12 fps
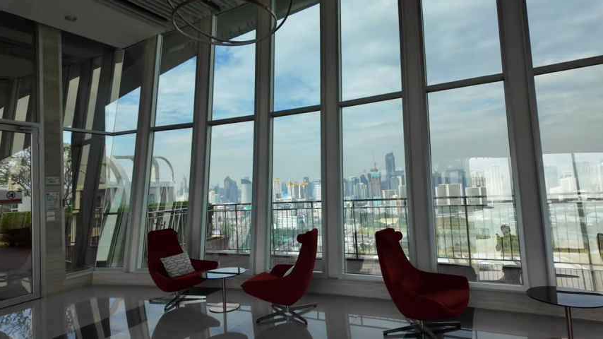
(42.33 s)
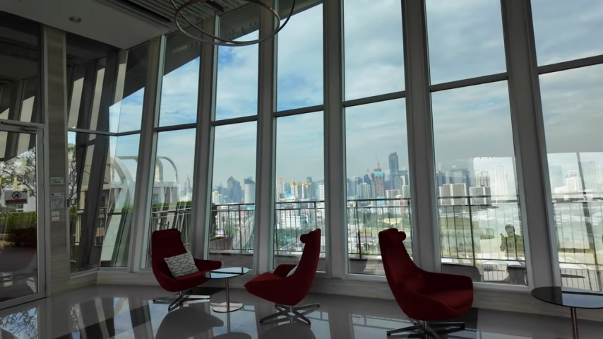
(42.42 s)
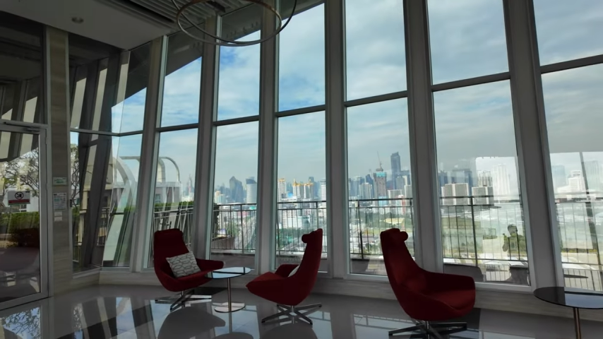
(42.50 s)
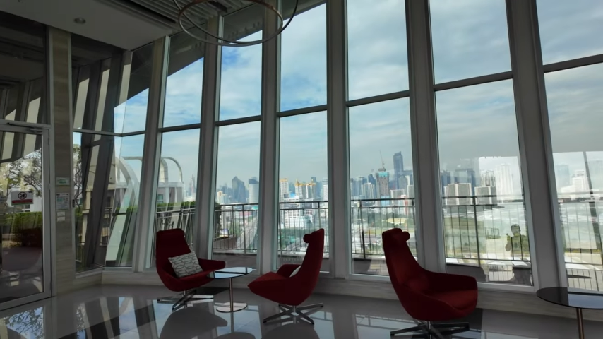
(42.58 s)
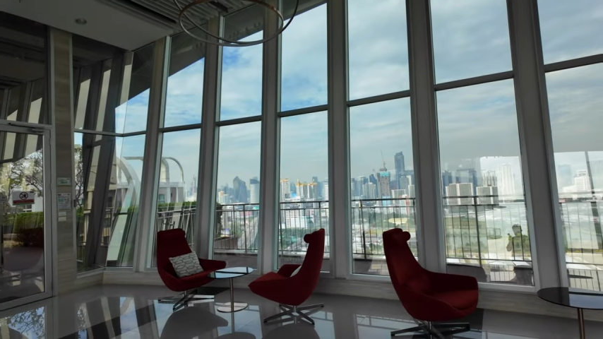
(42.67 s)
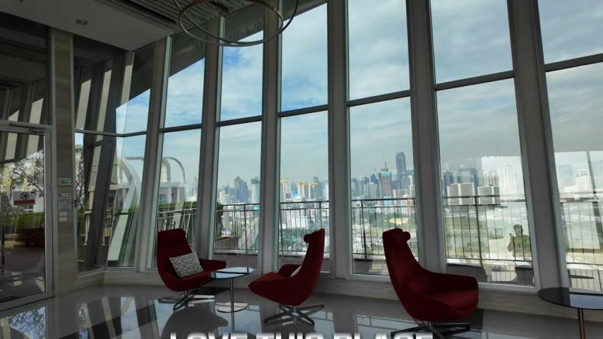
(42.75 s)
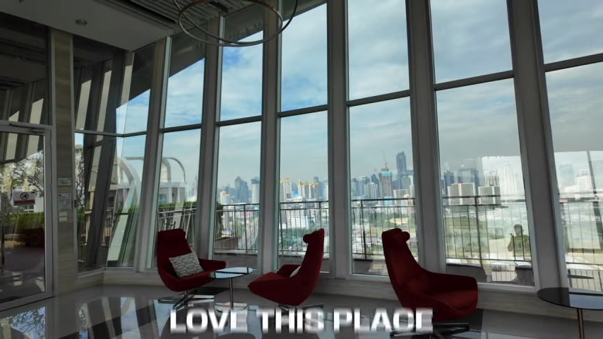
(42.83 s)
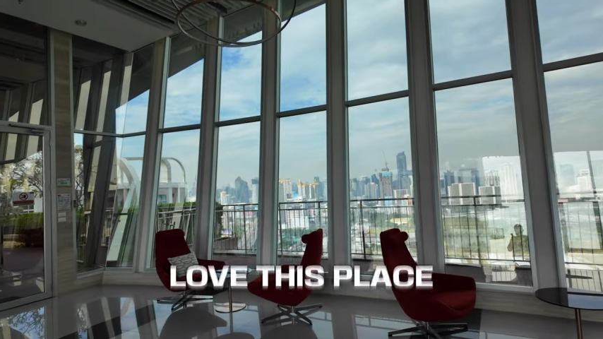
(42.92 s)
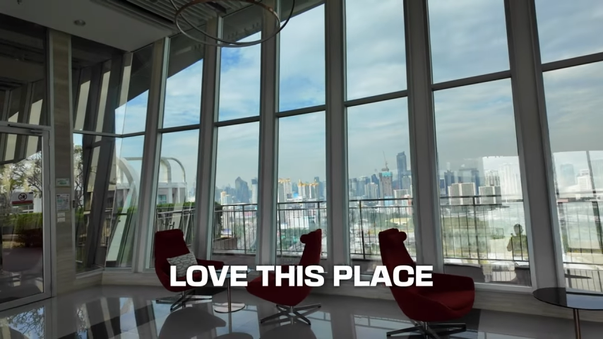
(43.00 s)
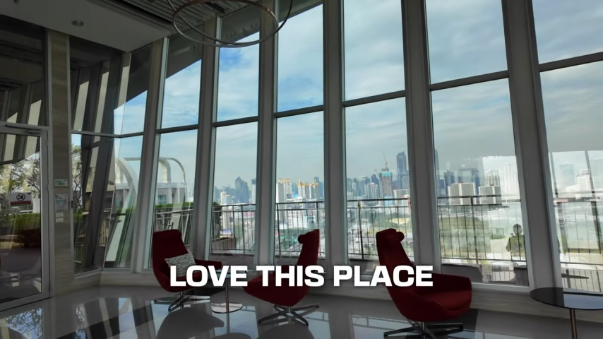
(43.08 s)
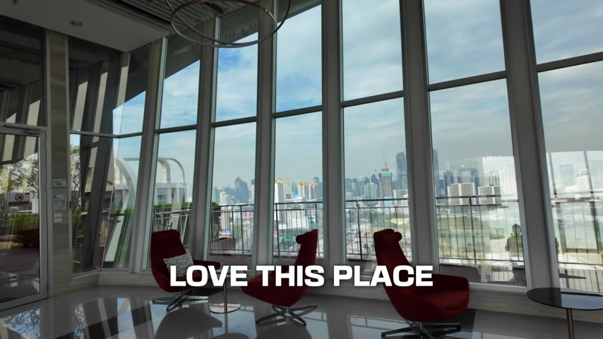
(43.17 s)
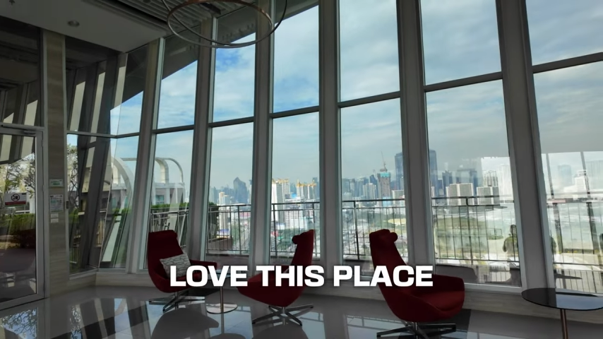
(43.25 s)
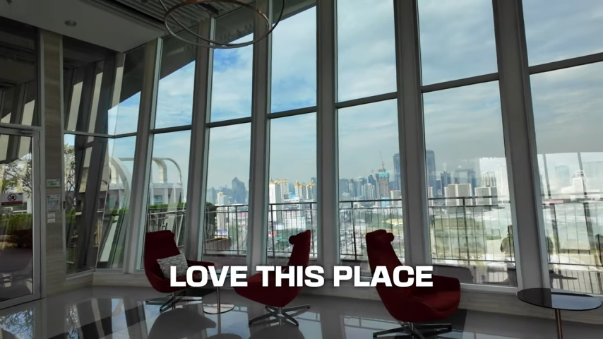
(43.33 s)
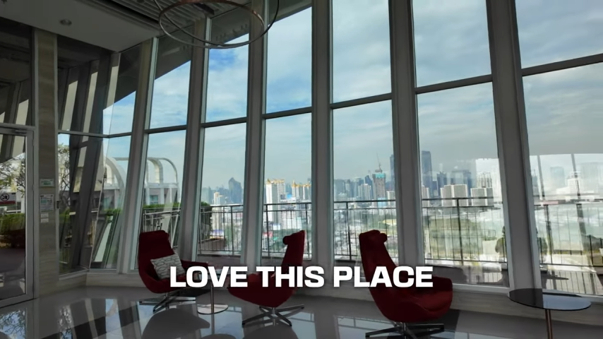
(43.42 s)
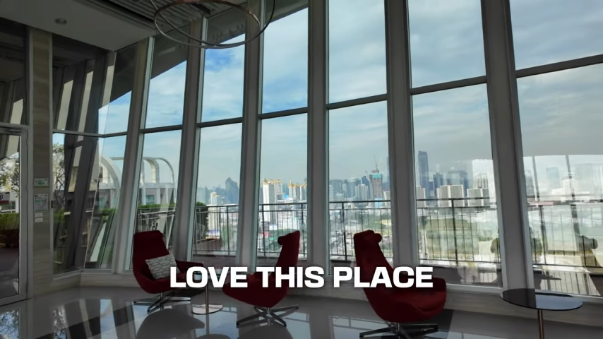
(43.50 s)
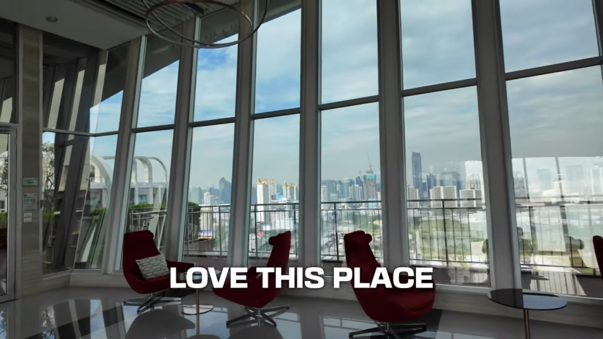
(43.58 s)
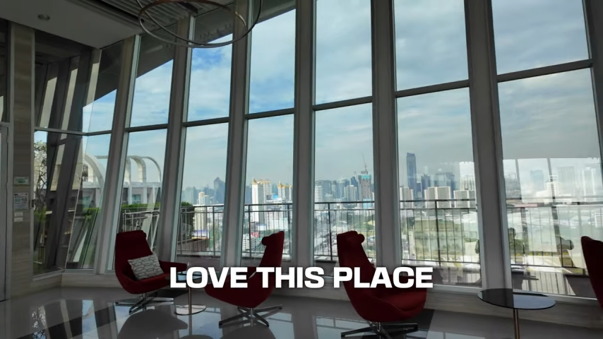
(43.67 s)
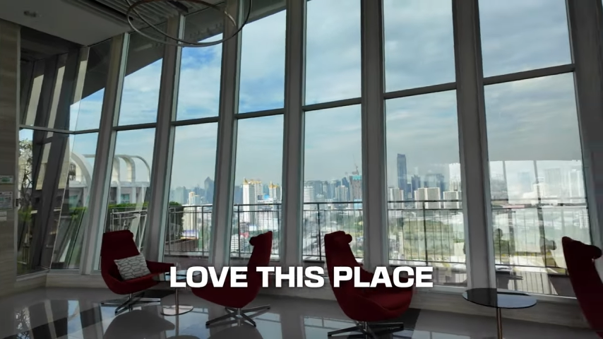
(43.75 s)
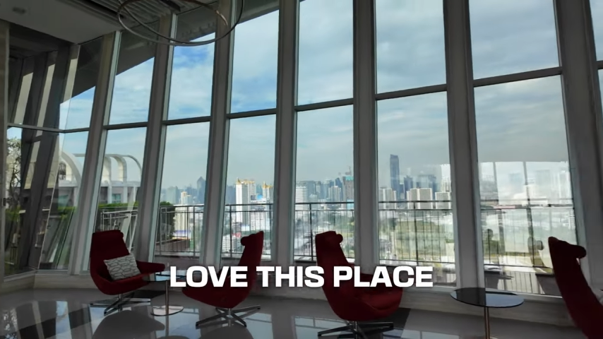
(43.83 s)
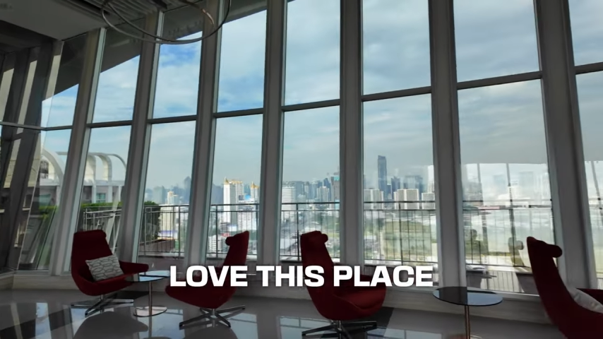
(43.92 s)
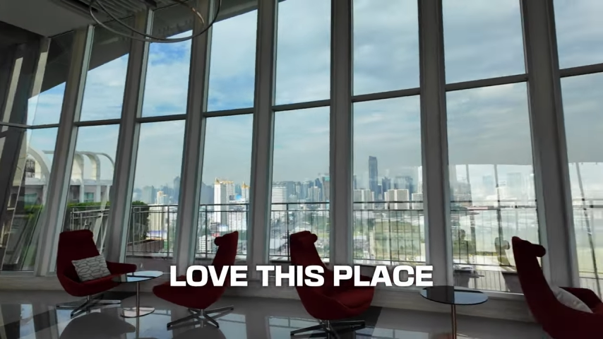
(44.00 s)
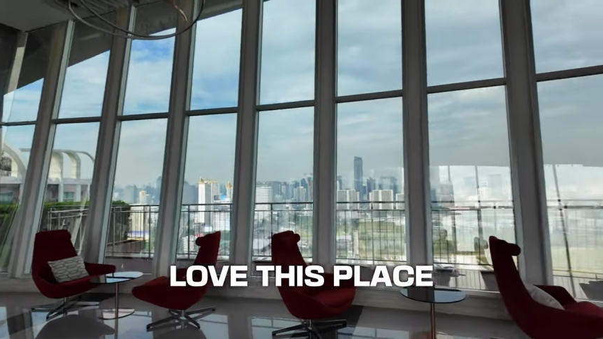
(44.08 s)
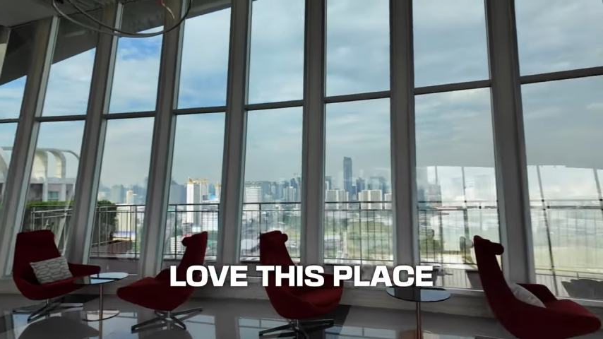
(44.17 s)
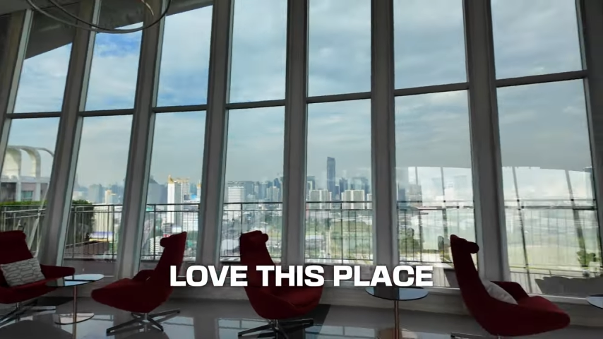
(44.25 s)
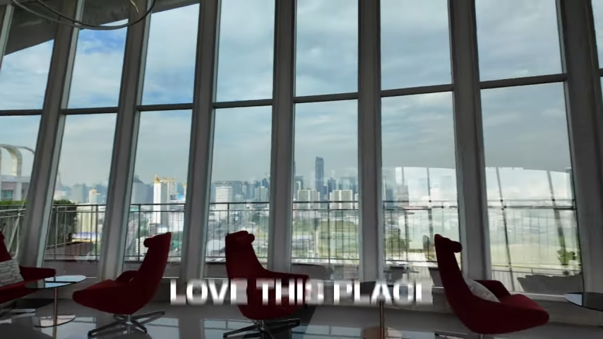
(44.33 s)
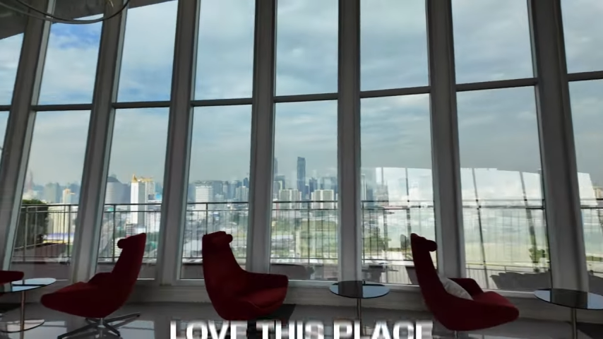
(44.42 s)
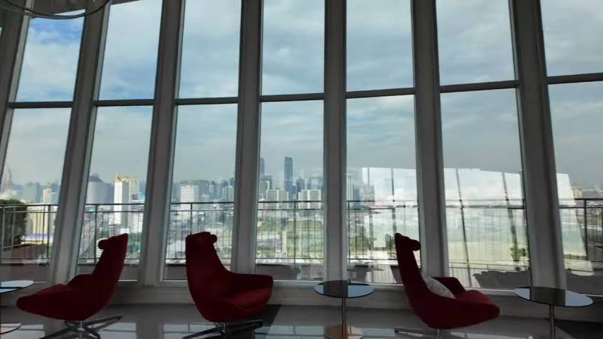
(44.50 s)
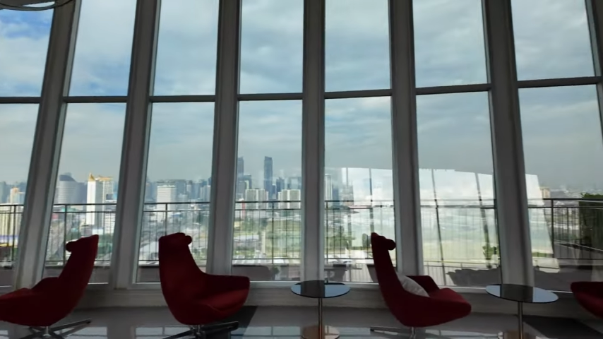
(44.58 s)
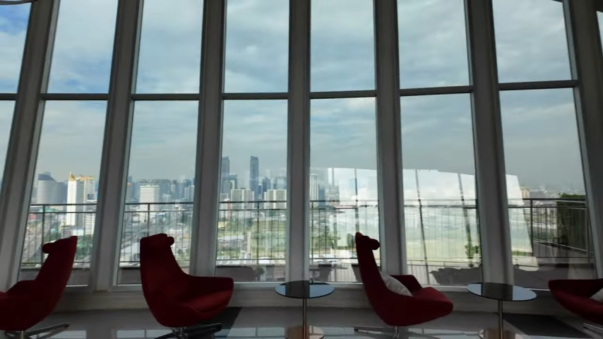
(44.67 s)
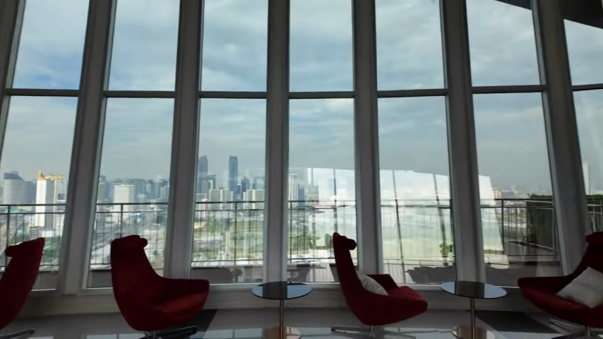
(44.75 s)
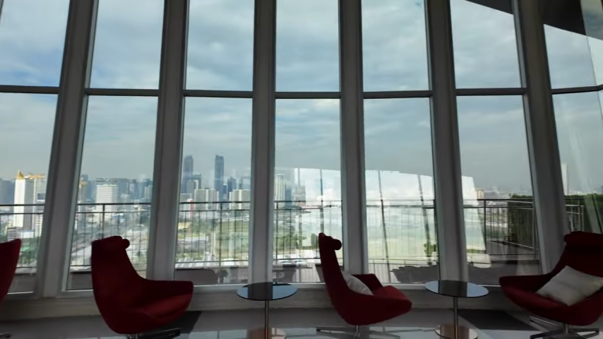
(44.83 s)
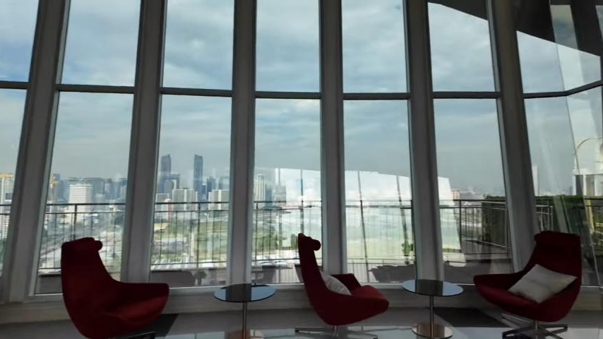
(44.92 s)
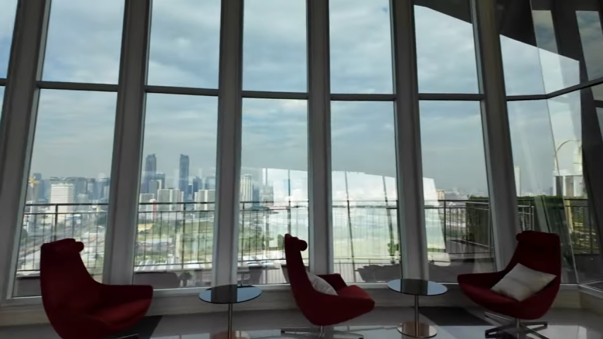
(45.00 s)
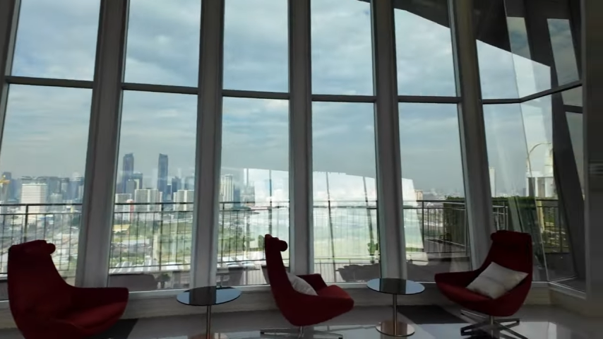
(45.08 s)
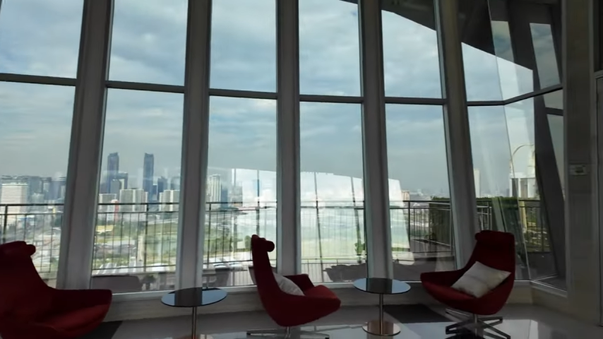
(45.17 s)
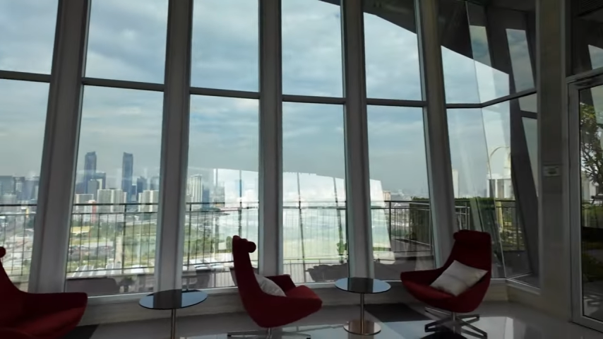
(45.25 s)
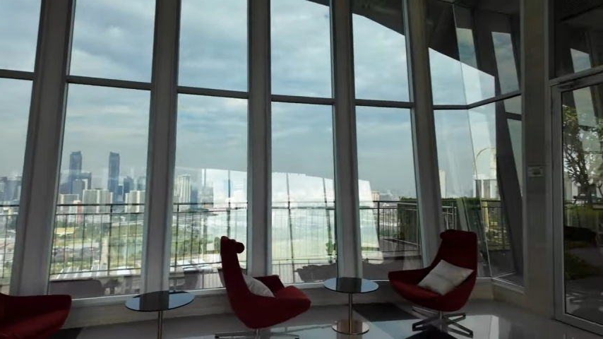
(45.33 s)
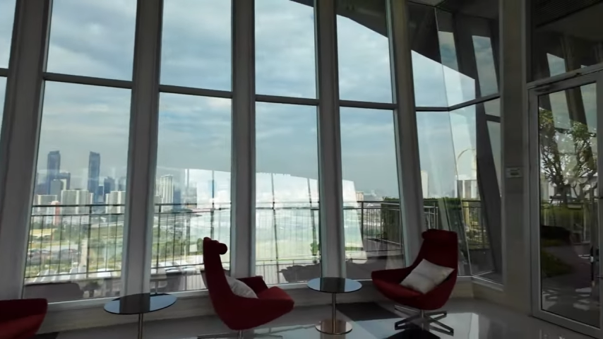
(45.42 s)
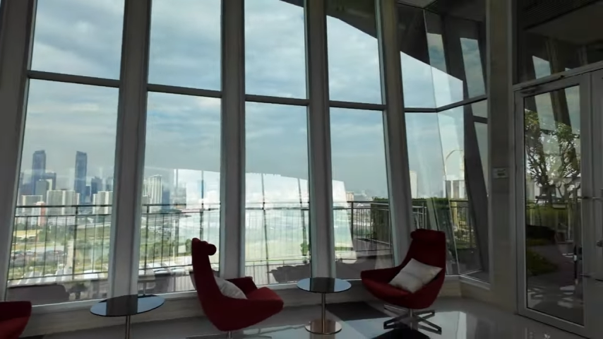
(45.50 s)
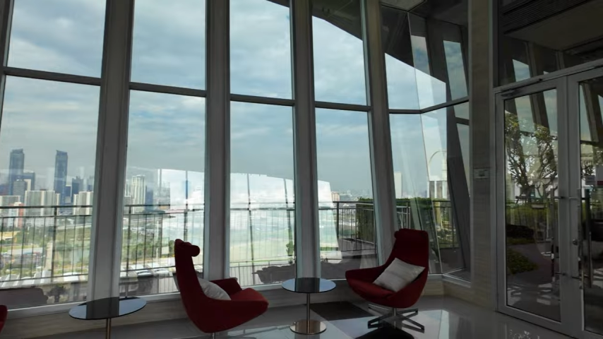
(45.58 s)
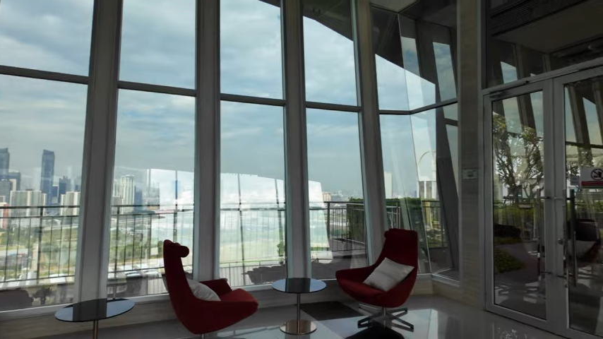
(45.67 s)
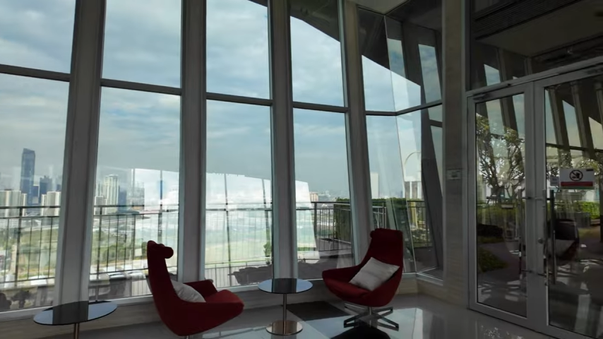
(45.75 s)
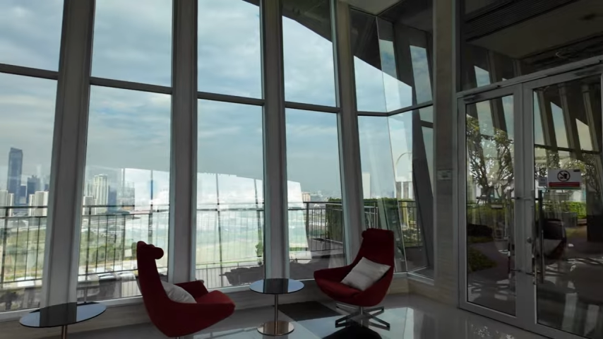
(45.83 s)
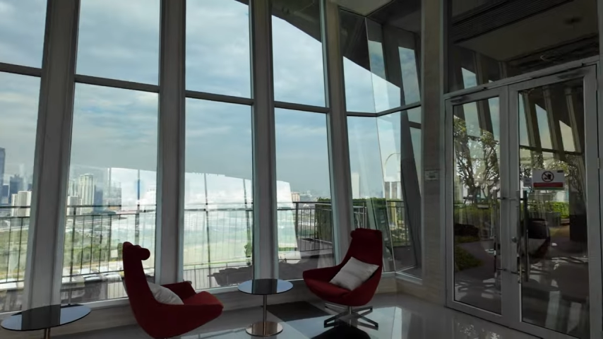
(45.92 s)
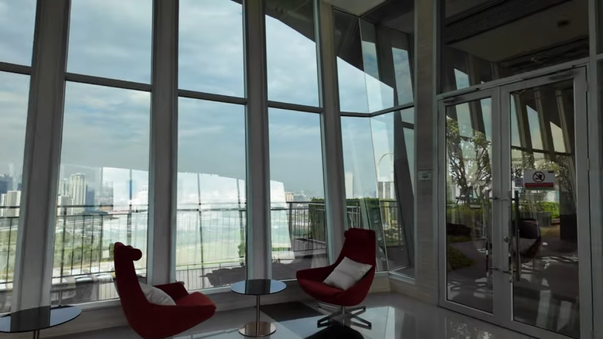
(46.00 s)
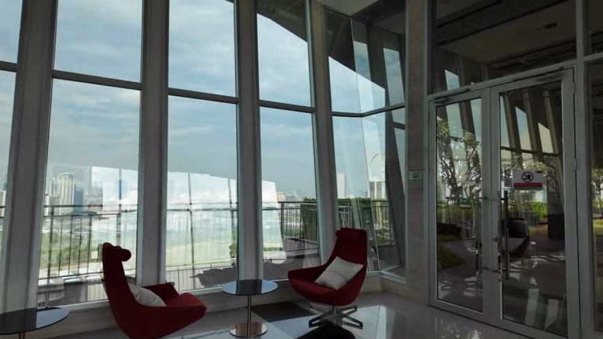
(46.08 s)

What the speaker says: Nobody's mouth can be seen.